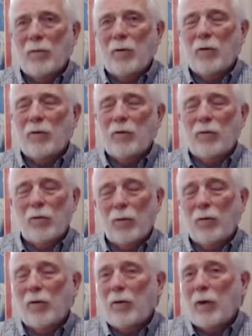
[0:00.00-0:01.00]
to
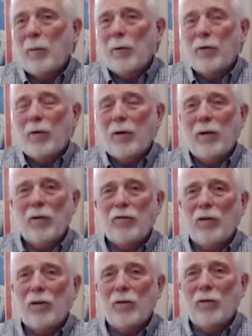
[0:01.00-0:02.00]
true disciples and
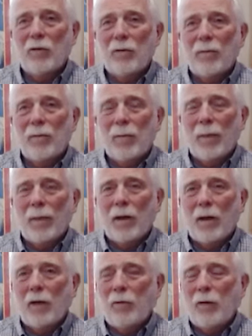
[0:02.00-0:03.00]
initiates.
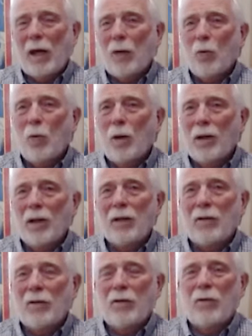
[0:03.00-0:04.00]
If you're not
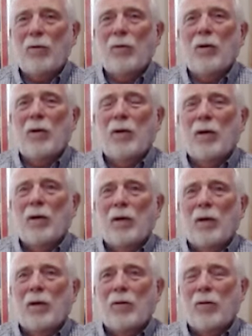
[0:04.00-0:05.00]
willing to
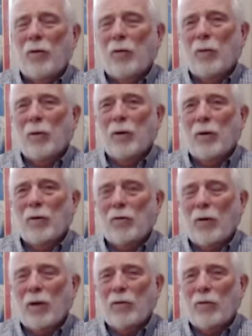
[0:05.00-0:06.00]
to do the work or
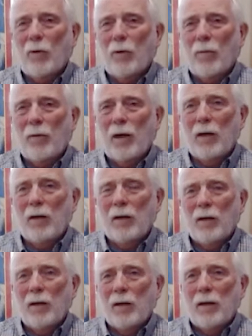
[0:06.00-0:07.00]
transform, then
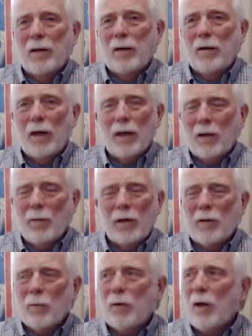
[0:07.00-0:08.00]
you're not going to
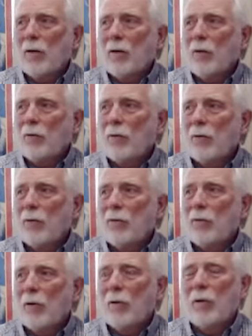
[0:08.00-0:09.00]
make the progress.
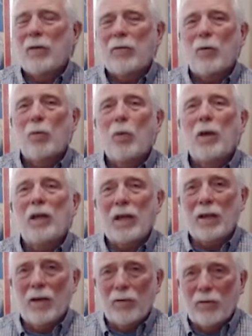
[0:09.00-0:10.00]
So it's the
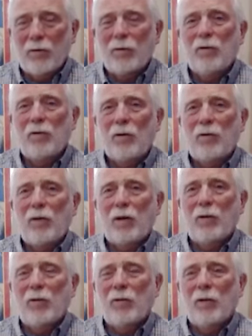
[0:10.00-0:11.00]
willingness, she
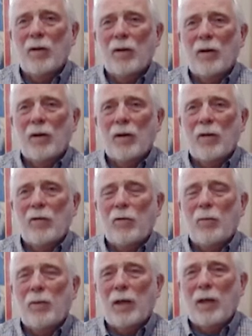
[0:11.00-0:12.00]
says,
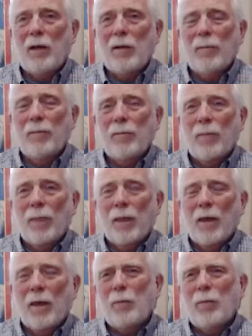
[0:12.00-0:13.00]
to be
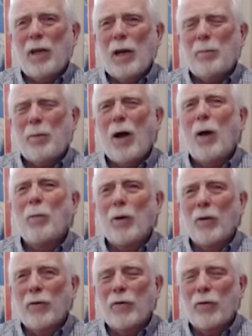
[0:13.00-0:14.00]
not
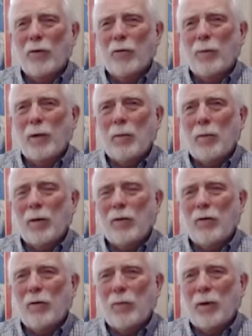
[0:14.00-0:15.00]
pummeled, so to speak, but
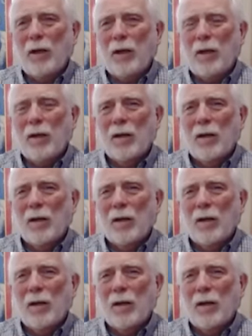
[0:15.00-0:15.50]
to be